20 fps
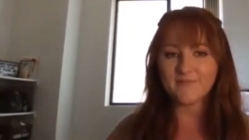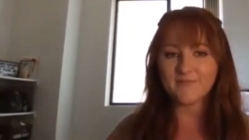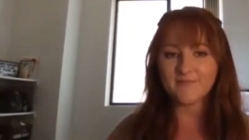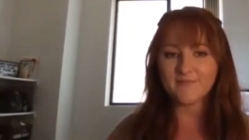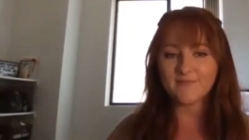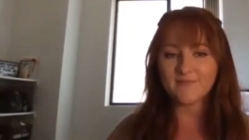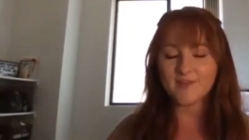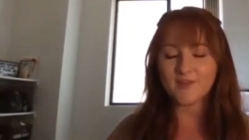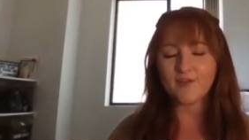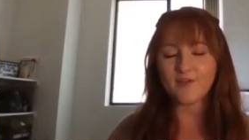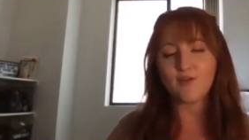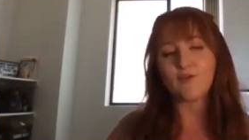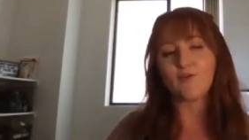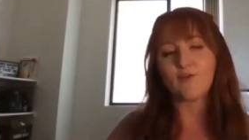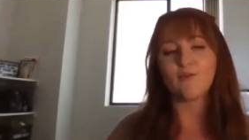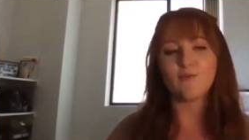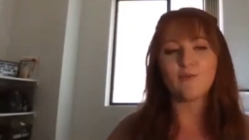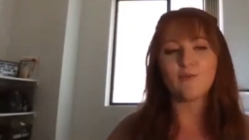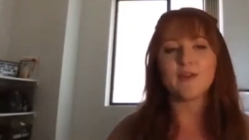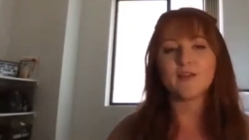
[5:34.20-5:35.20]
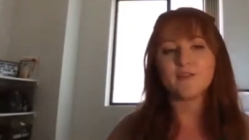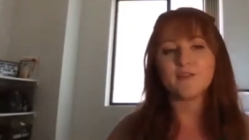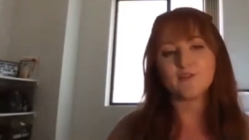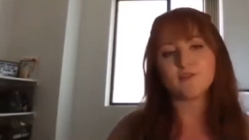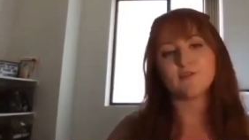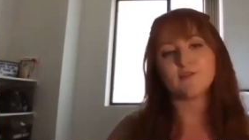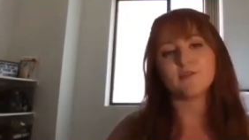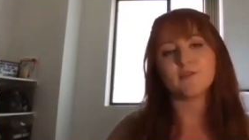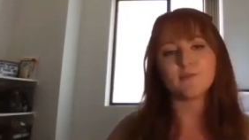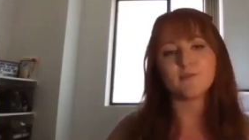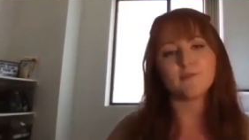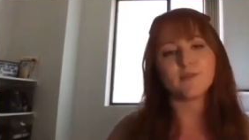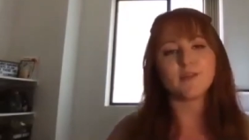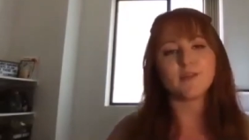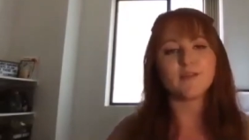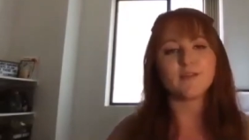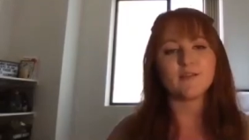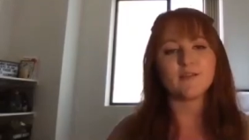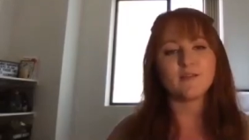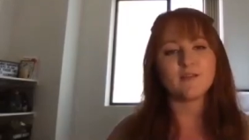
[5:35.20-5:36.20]
go and complete
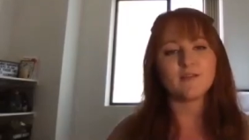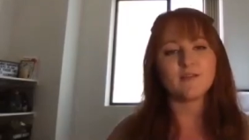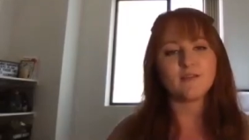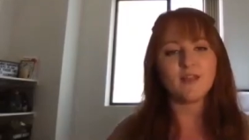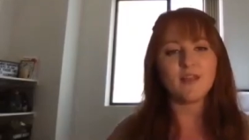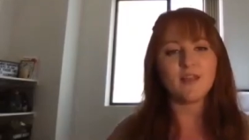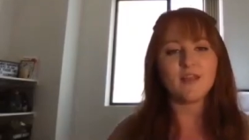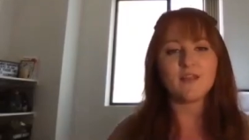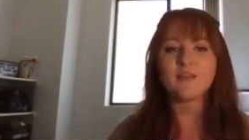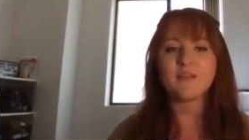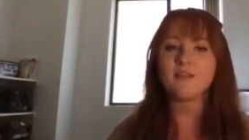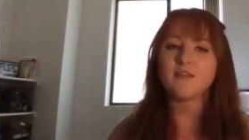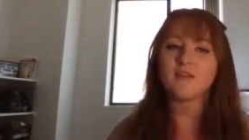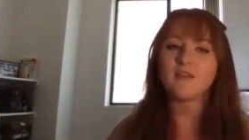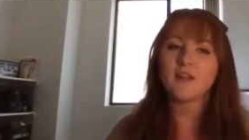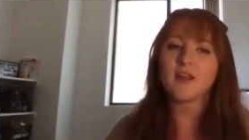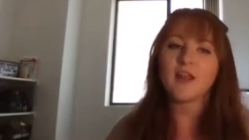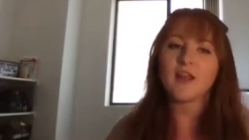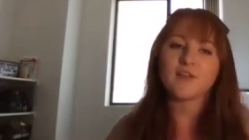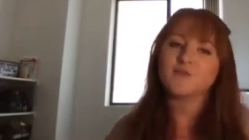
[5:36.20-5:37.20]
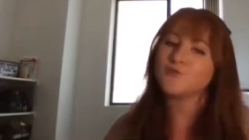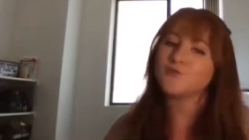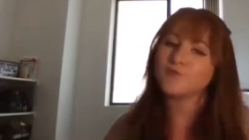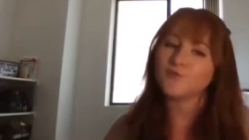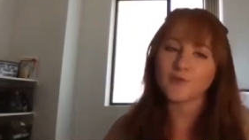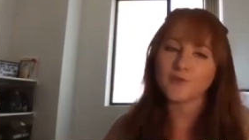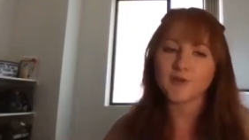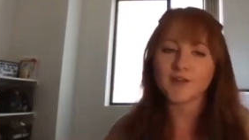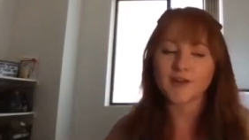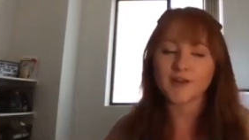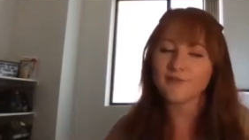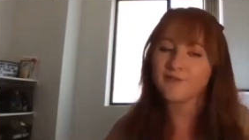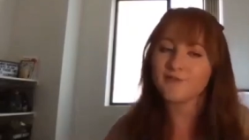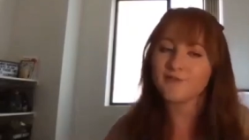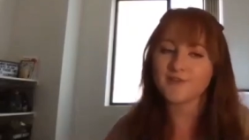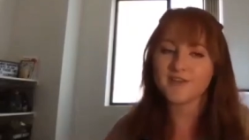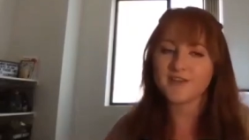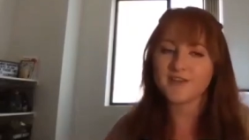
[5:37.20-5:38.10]
like an actual workout routine.